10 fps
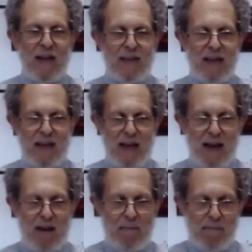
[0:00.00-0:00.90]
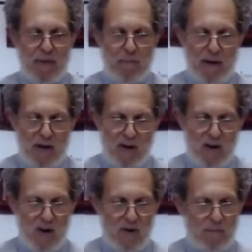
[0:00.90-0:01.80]
the, uh, the bitter
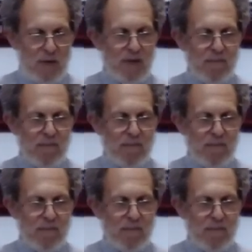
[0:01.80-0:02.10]
herbs.